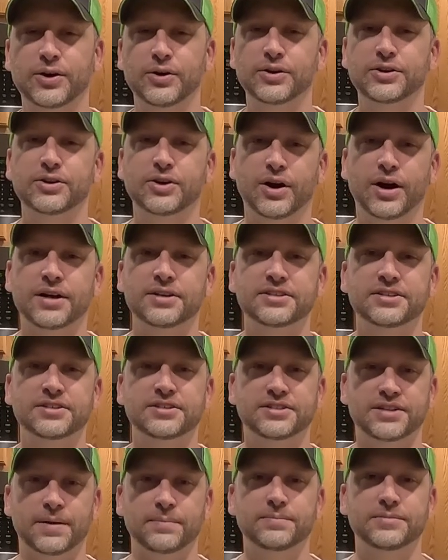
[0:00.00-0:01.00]
could cause
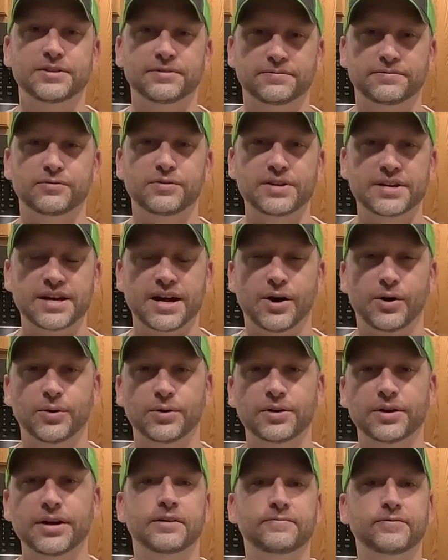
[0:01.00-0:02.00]
some to freak
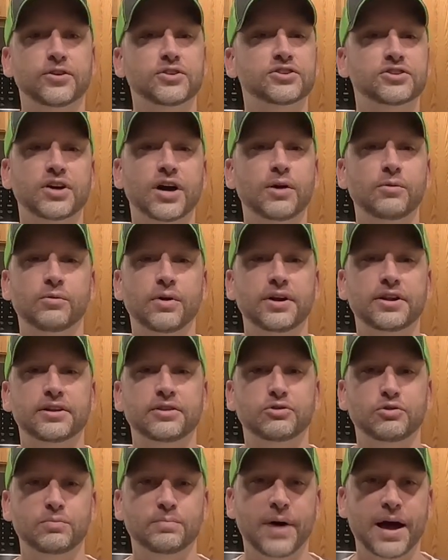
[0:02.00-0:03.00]
out. The first thought running
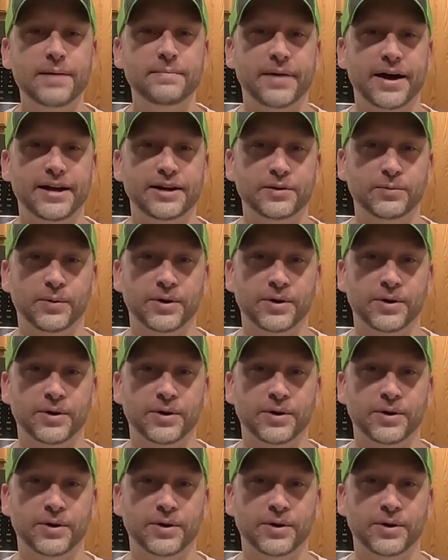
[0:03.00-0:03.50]
through my mind